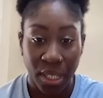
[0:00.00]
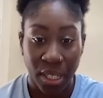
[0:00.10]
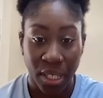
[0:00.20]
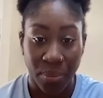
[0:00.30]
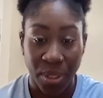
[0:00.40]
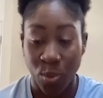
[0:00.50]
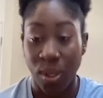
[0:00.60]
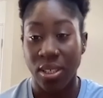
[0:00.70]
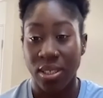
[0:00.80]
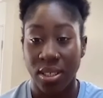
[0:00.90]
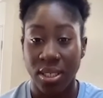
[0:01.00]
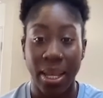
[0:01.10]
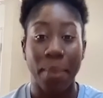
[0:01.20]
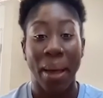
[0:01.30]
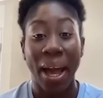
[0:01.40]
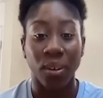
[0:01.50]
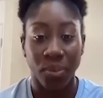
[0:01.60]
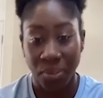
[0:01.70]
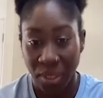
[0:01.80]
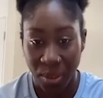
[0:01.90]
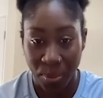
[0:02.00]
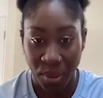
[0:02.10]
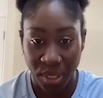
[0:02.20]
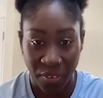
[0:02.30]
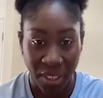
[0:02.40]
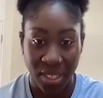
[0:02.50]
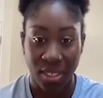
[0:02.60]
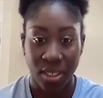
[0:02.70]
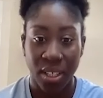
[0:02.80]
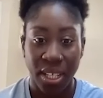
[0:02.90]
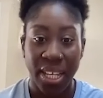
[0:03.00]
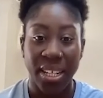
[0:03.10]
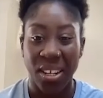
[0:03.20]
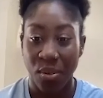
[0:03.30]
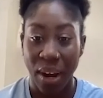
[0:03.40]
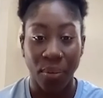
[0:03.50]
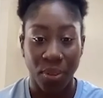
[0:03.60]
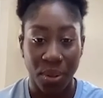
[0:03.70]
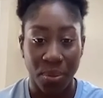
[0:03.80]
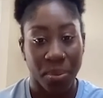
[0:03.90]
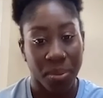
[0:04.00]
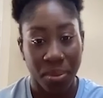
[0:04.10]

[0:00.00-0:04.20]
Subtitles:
as well as stamp out the abuse if it's in and around them,